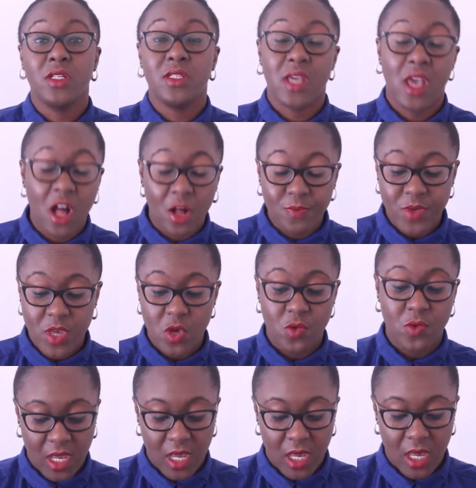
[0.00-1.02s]
to help
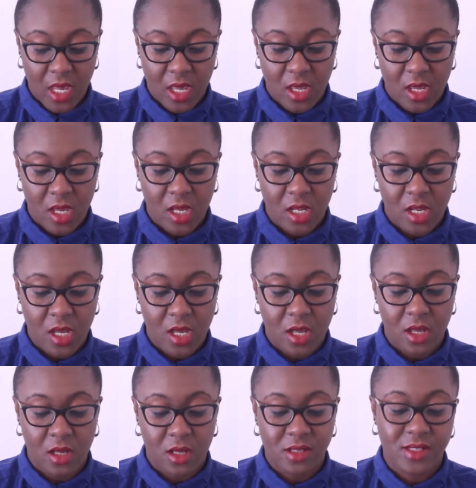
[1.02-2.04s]
you in
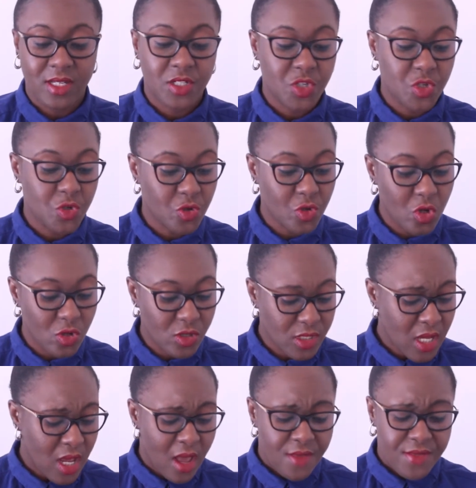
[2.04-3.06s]
setting your goals.